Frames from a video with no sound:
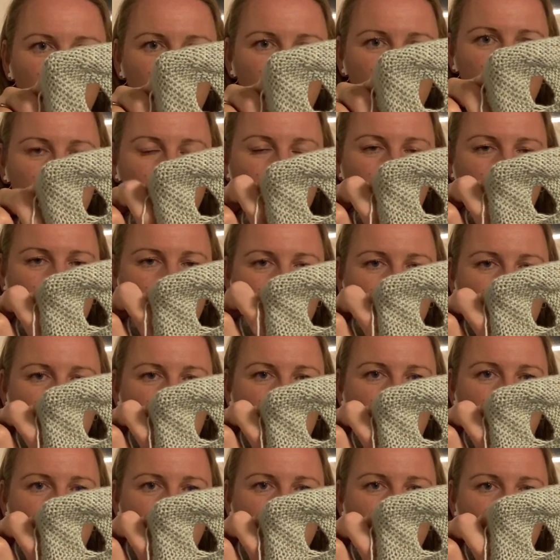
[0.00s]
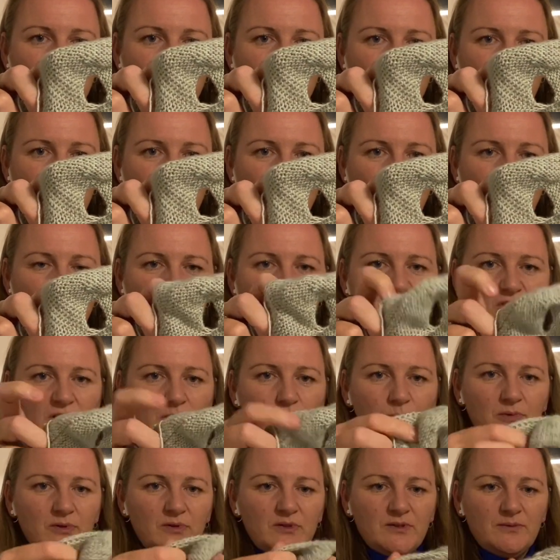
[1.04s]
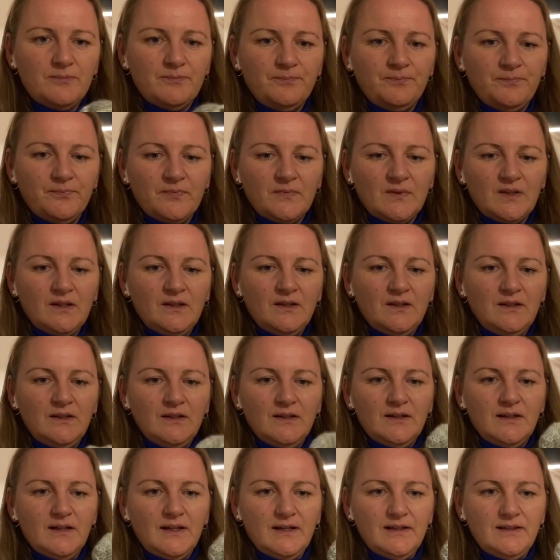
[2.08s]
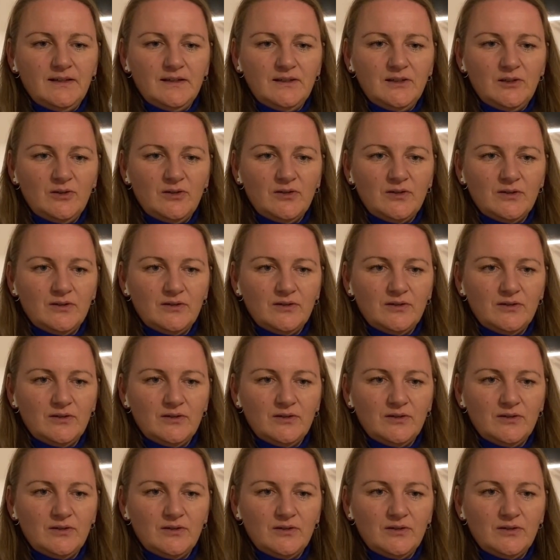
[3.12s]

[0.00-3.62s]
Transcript: some increases to shape it, I knitted